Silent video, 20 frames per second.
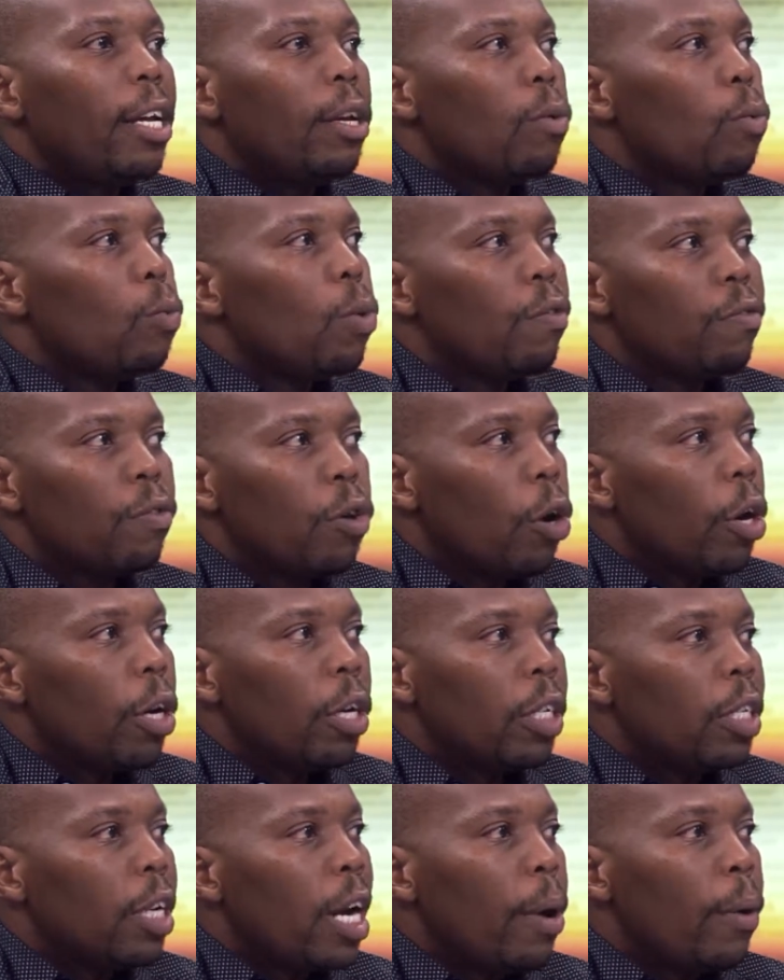We've
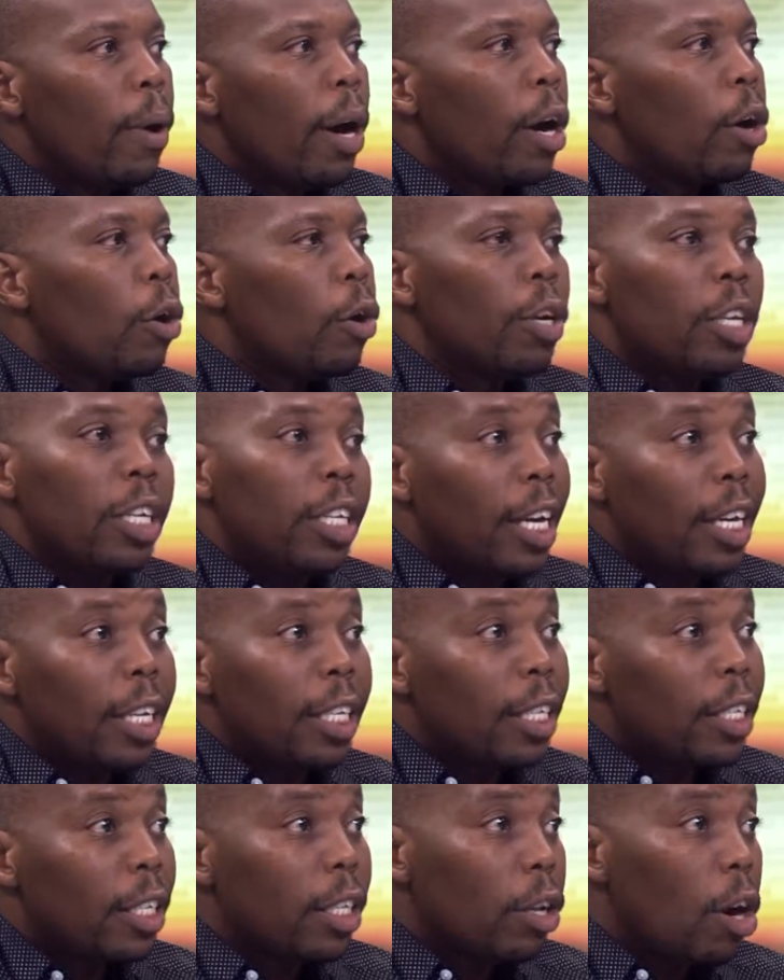got our
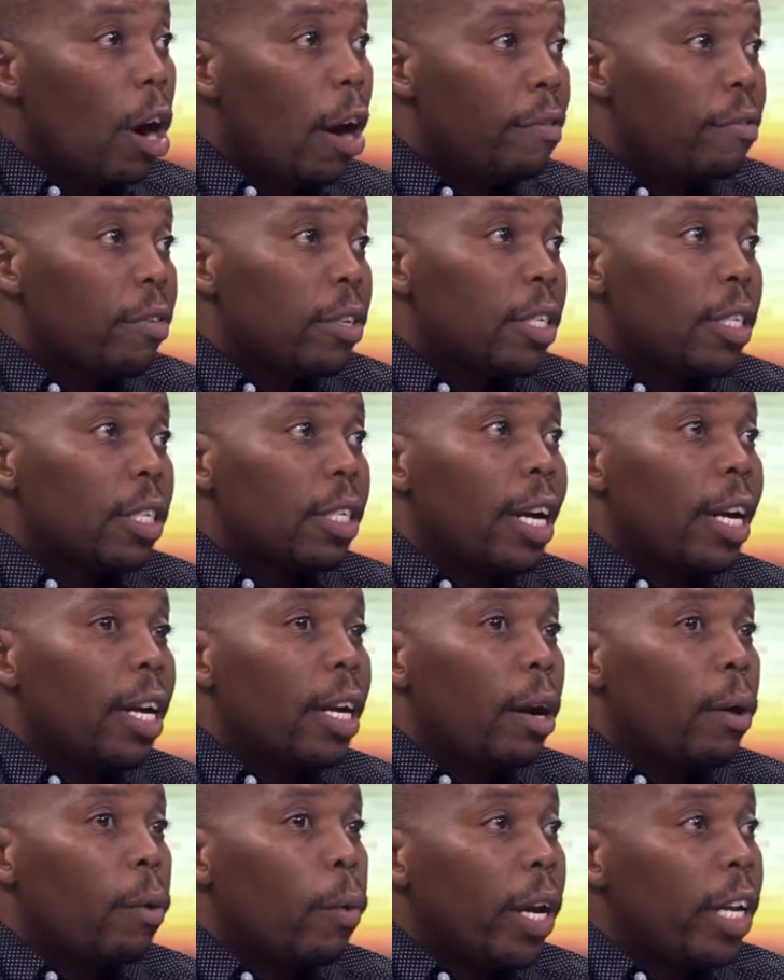coordinators in the offices that
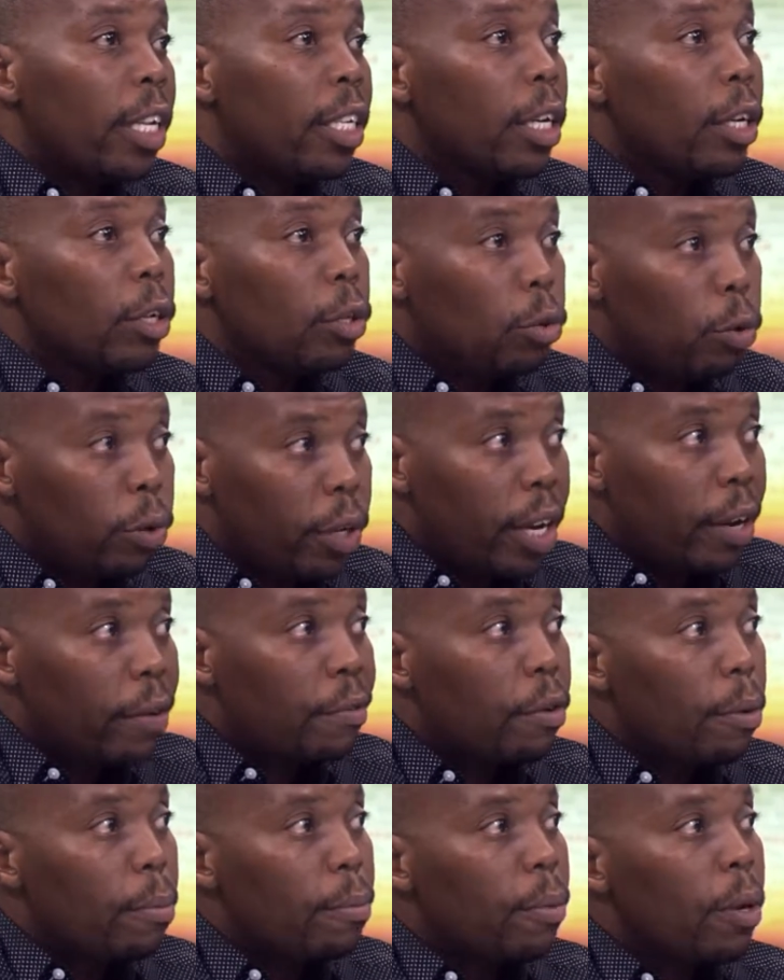are waiting to hear
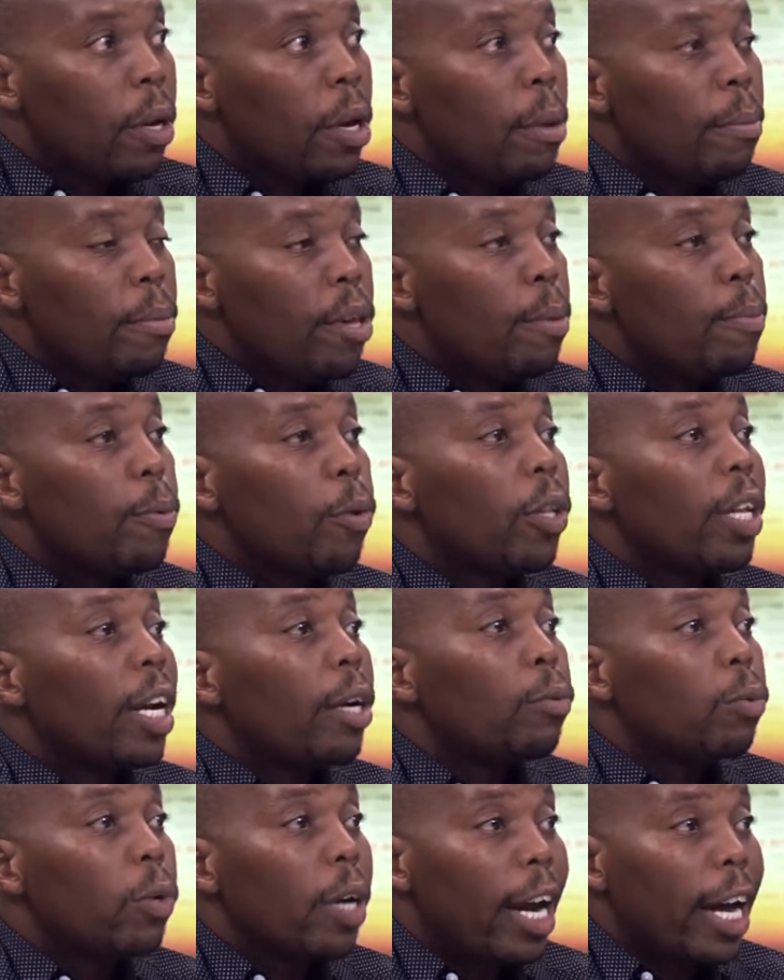from people
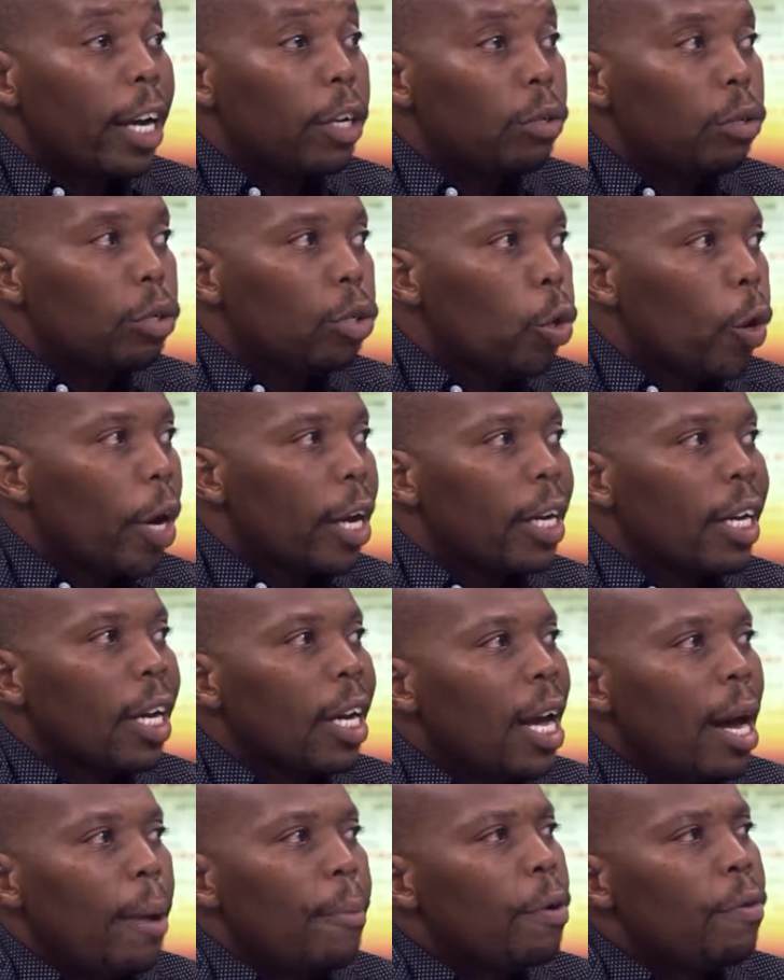that would like to join.
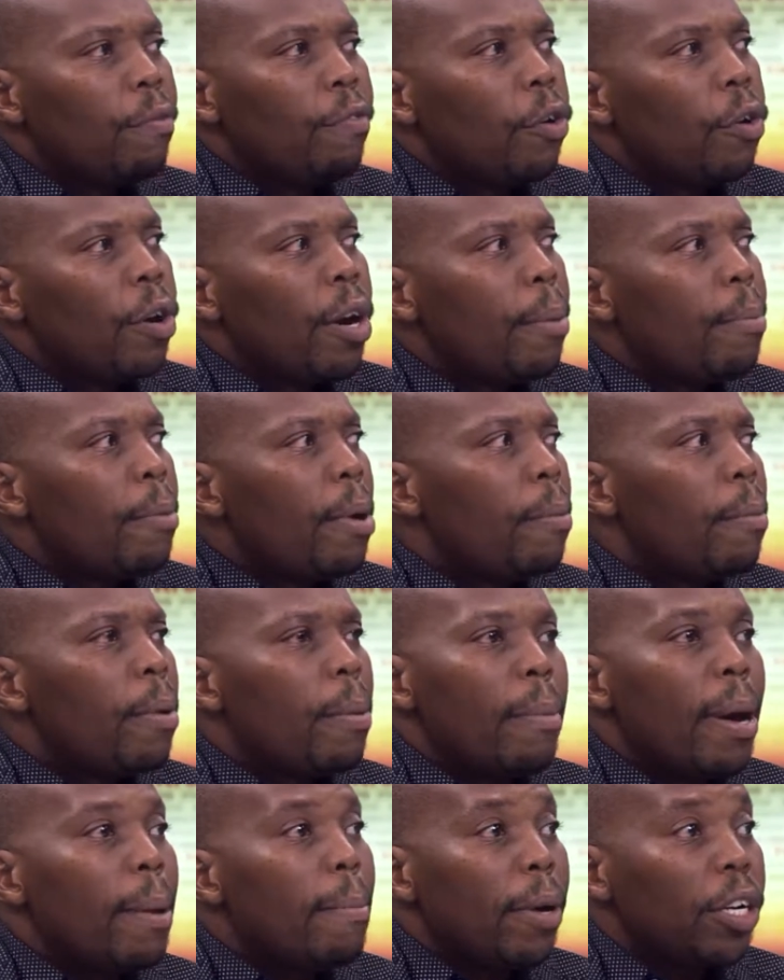I mean, for a
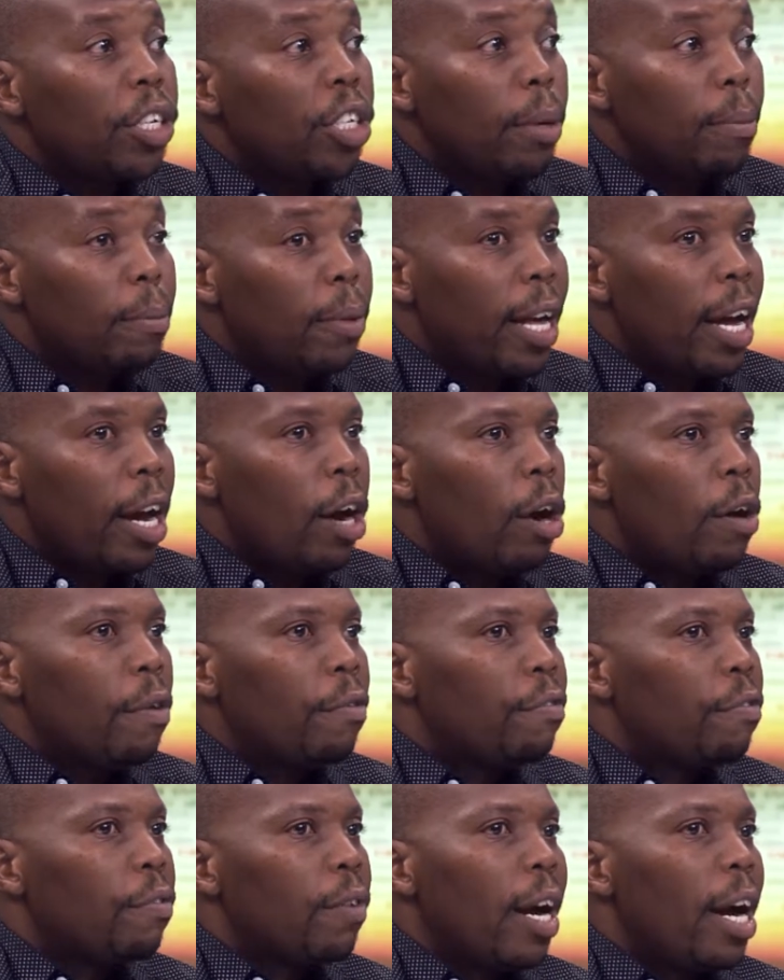membership
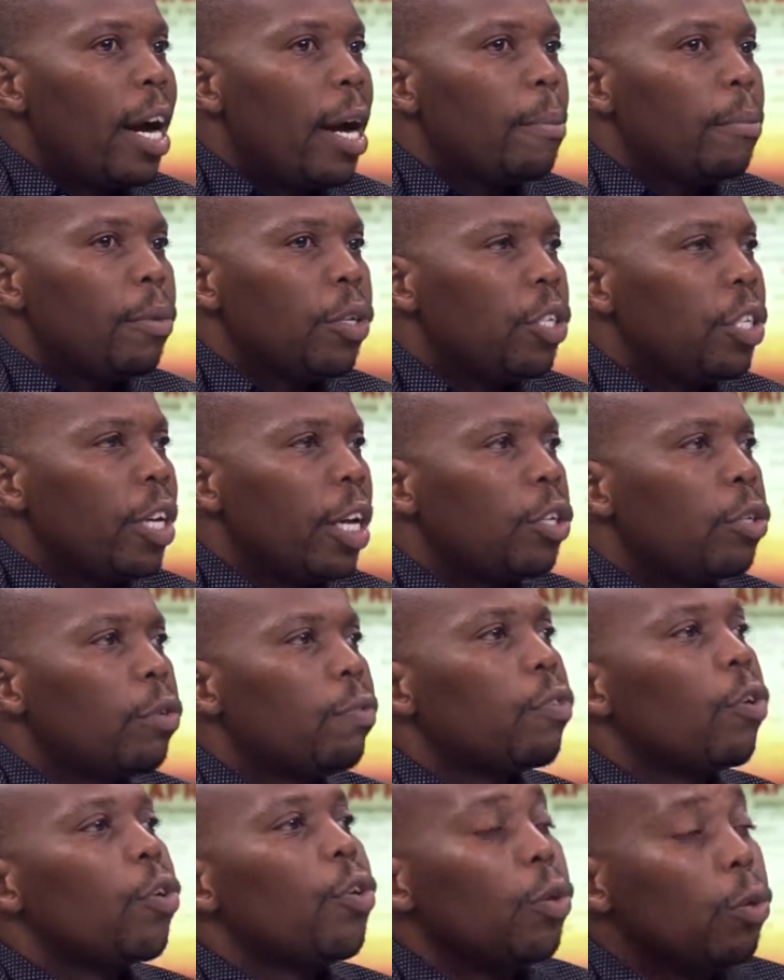thereof, it's just
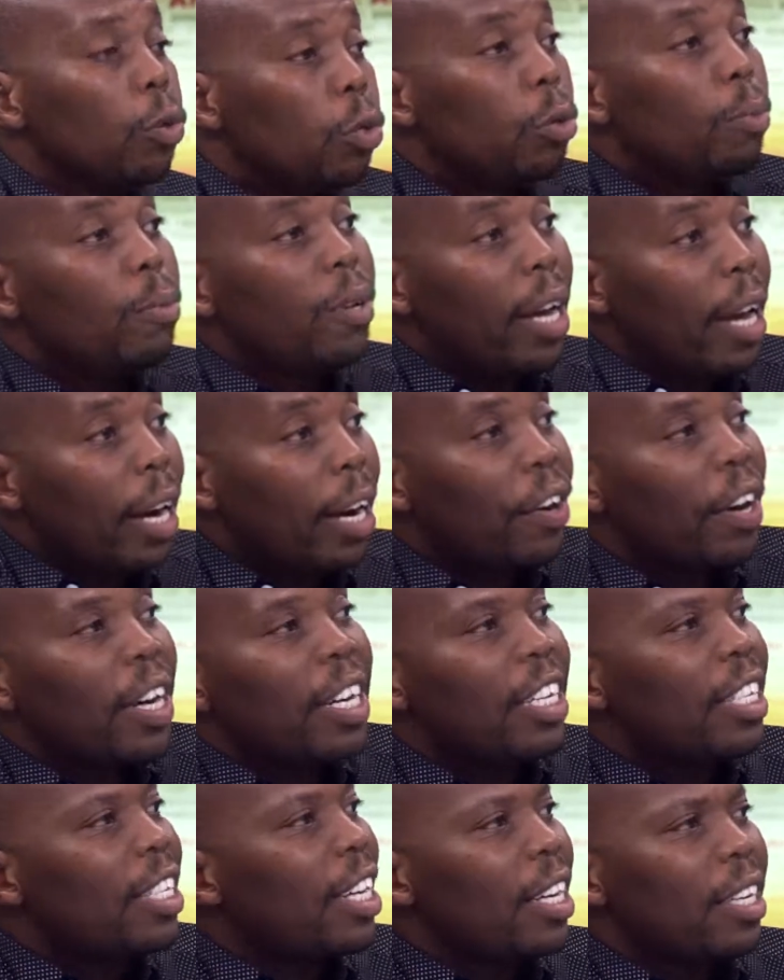for you to be
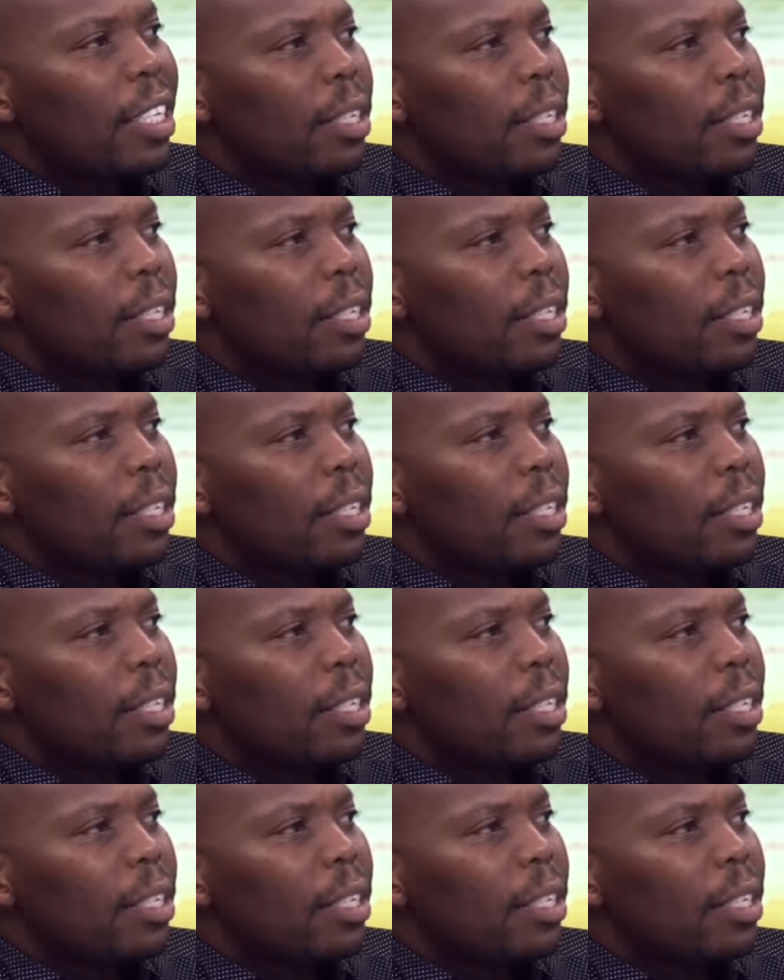accredited.